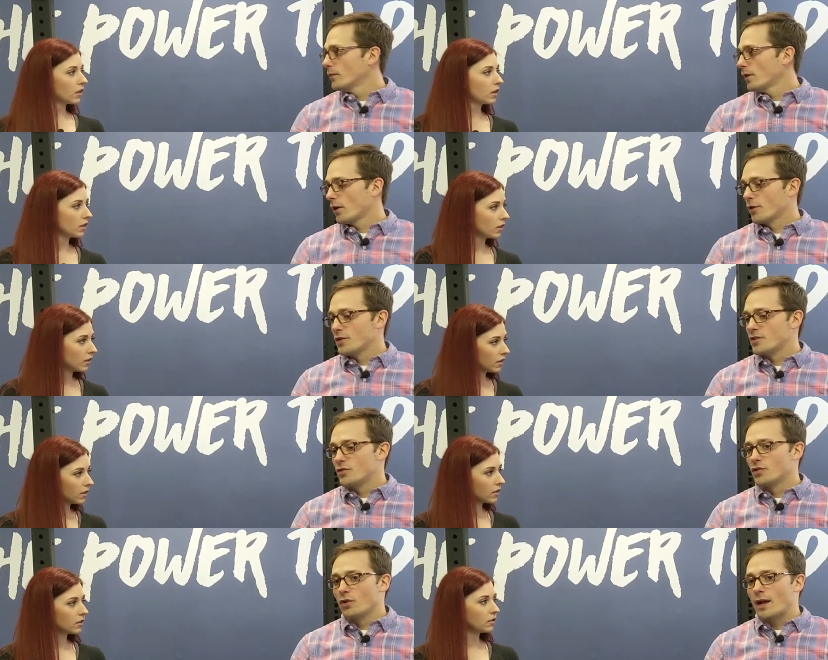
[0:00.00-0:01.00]
Speaker 1: All right, Kristin.
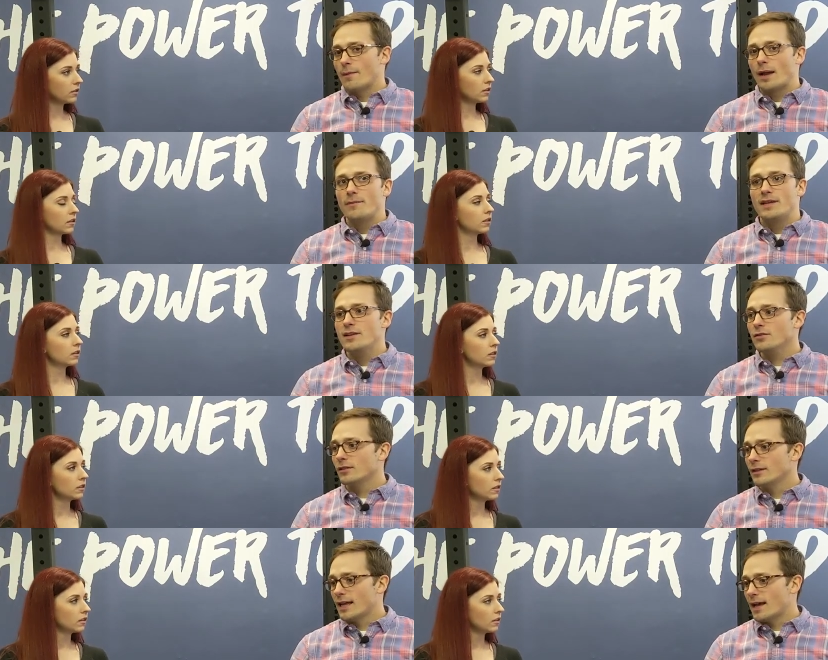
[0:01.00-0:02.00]
So I, I hear a
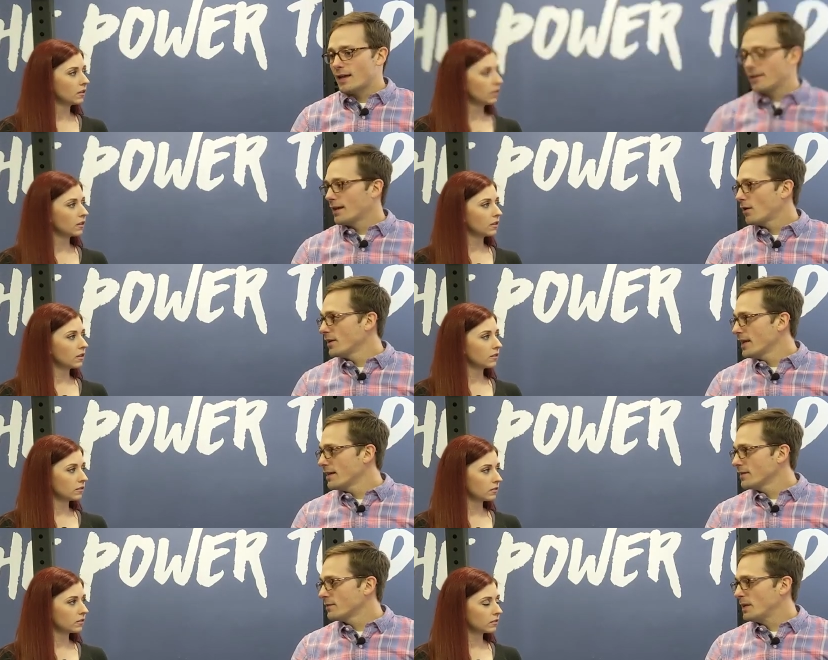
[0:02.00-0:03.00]
lot
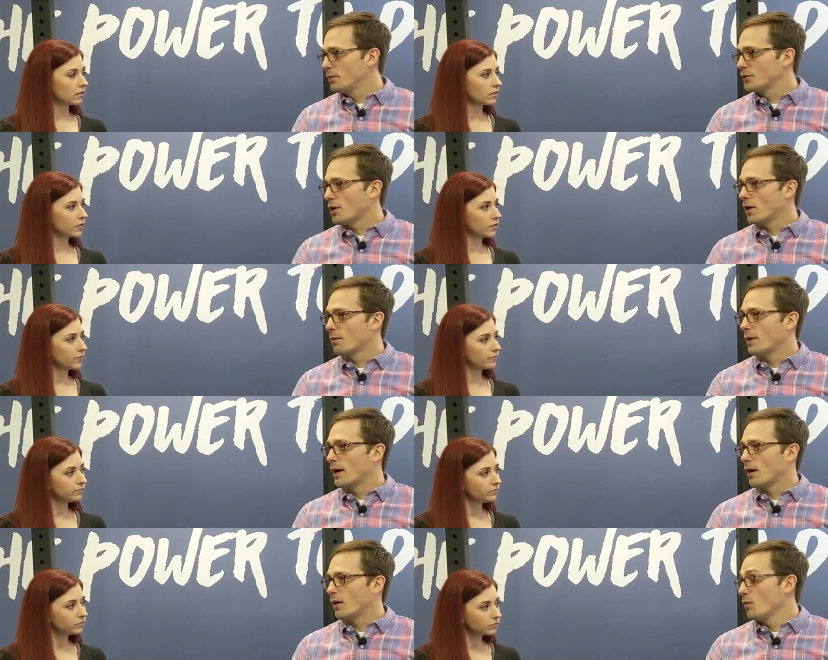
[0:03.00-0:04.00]
nowadays. People talk
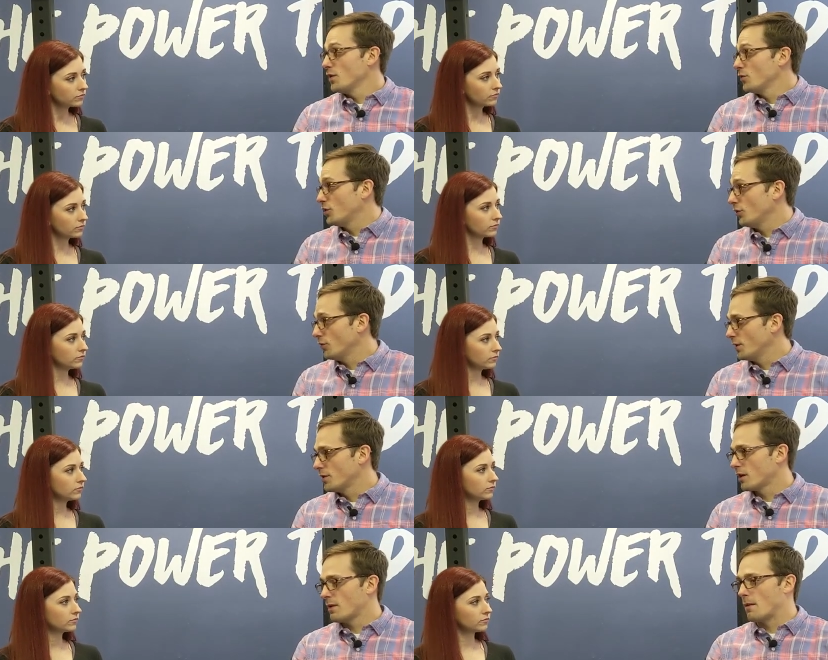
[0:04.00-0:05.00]
about, we do too. We
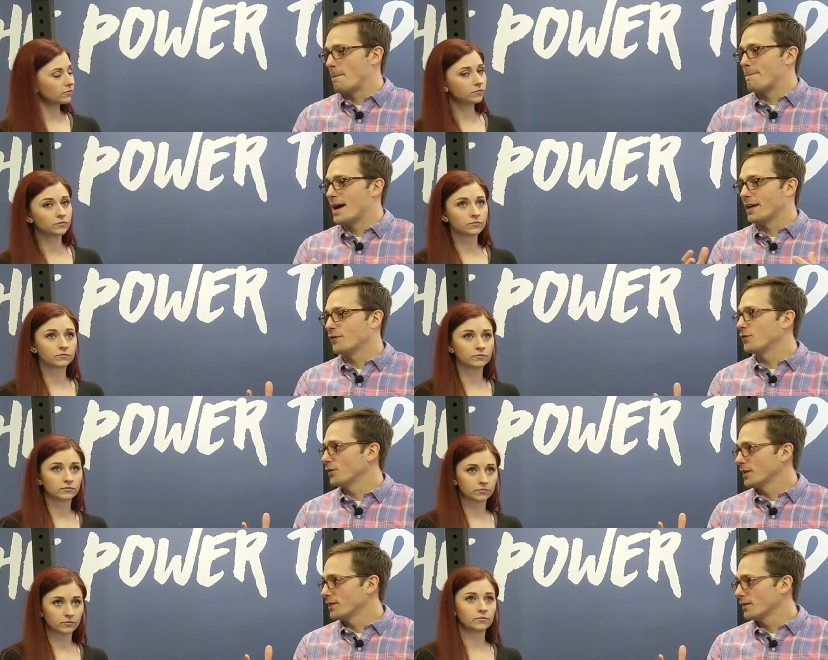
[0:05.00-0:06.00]
talk about
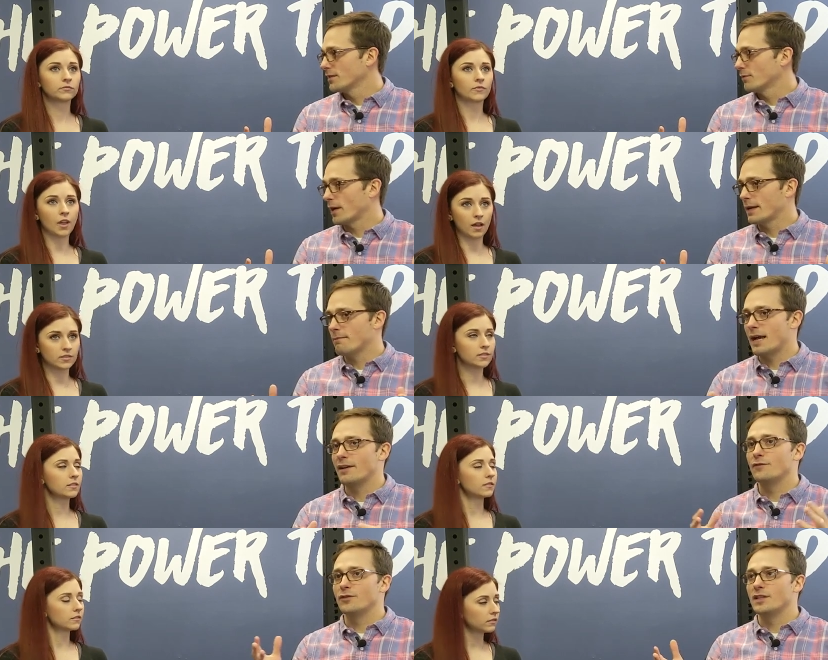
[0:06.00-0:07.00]
mindfulness, right?
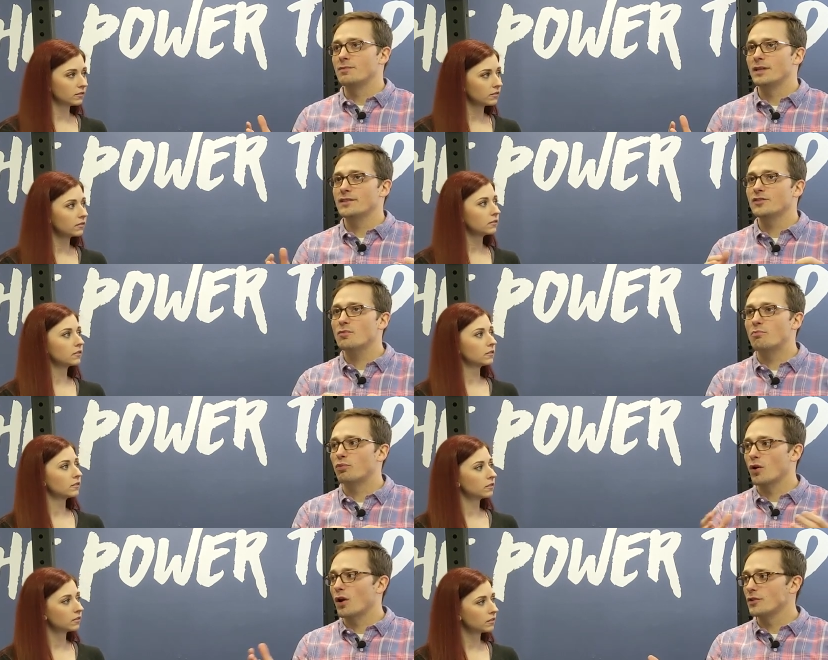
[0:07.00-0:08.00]
Mindfulness, but it's such a
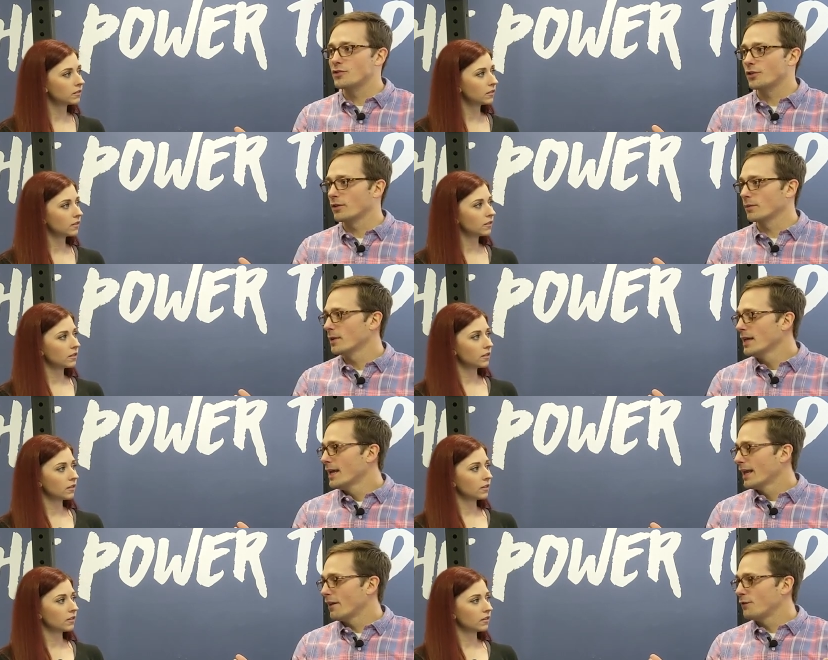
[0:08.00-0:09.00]
broad term.
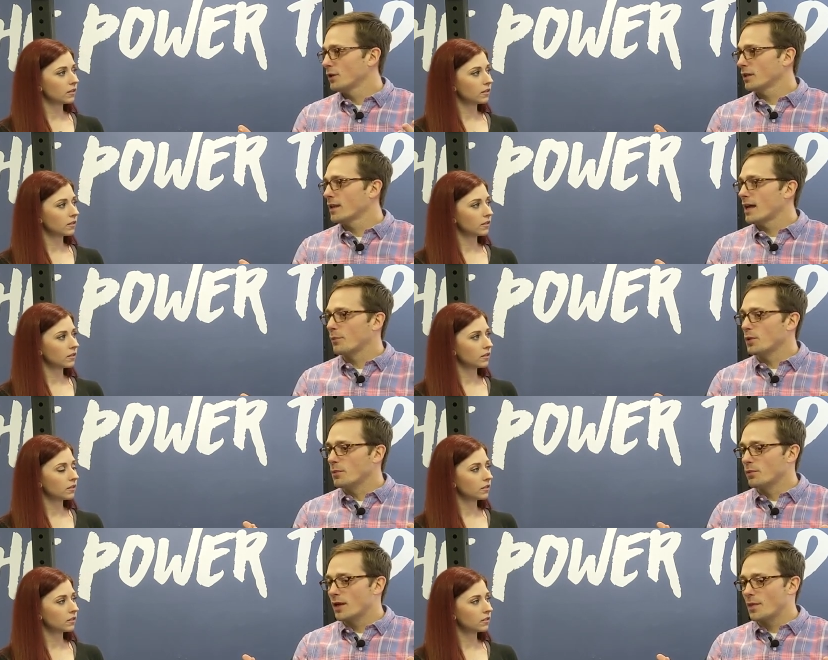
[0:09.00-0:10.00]
And I feel like a lot of
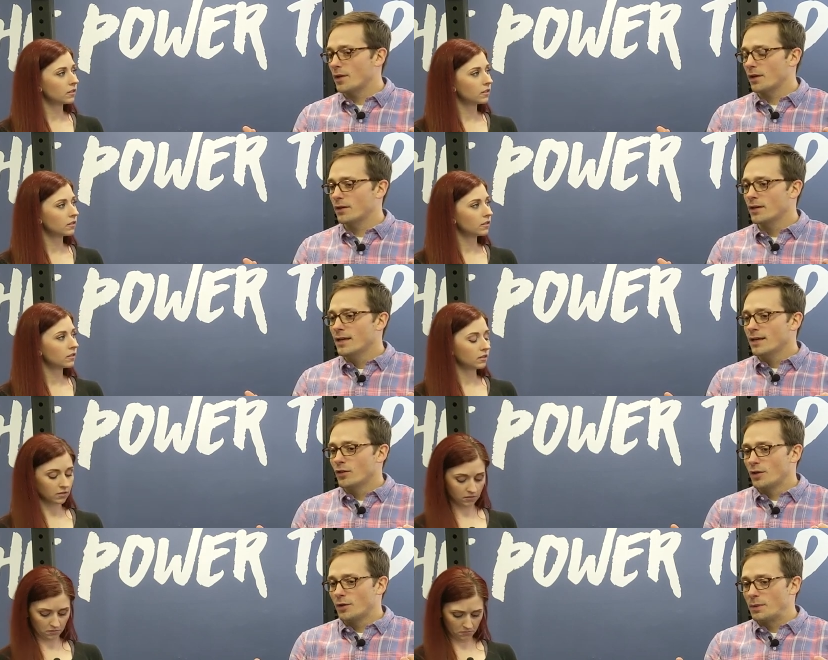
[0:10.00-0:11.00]
people out there,
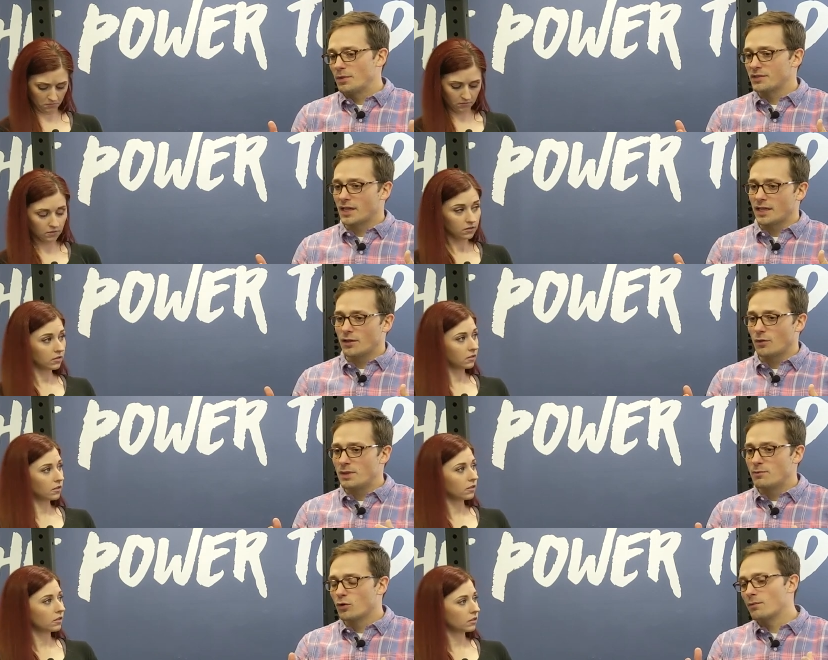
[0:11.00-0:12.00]
you know, hear people say, you know,
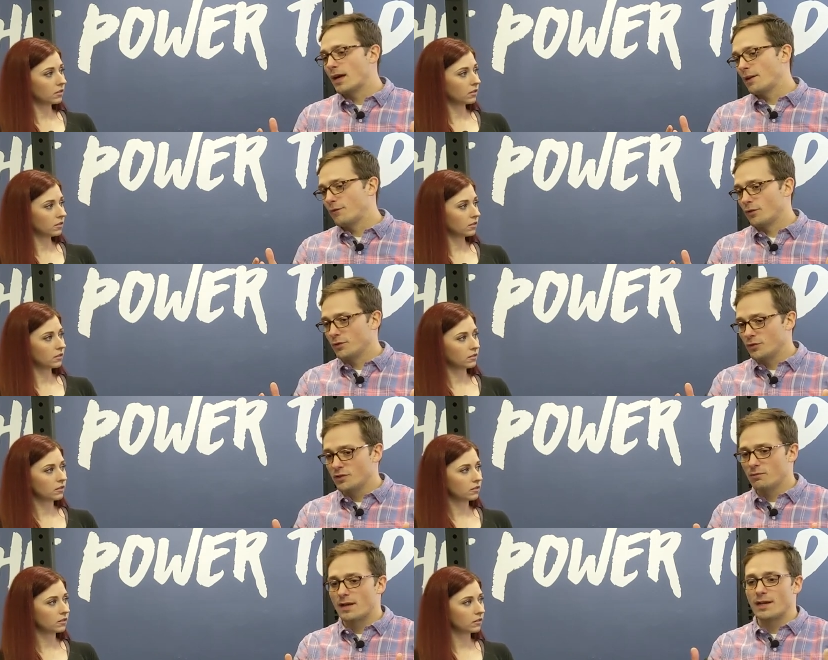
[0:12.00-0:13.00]
be more mindful, use
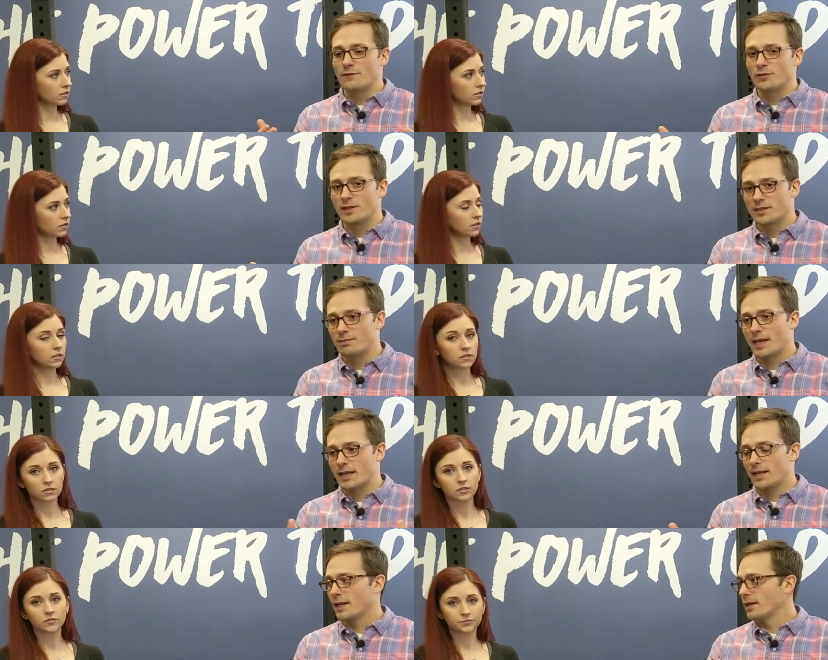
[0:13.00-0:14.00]
some mindfulness, yada
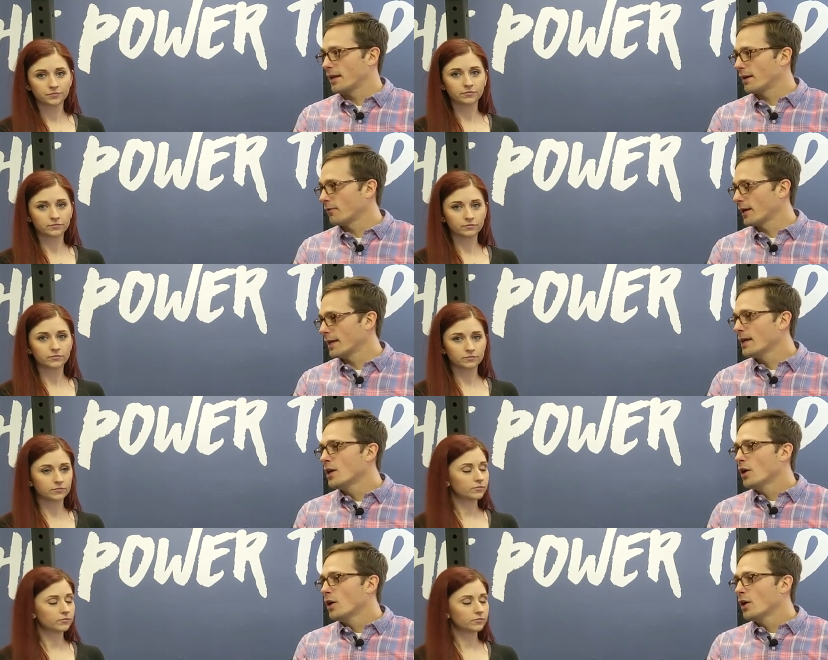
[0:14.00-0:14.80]
yada yada yada, right?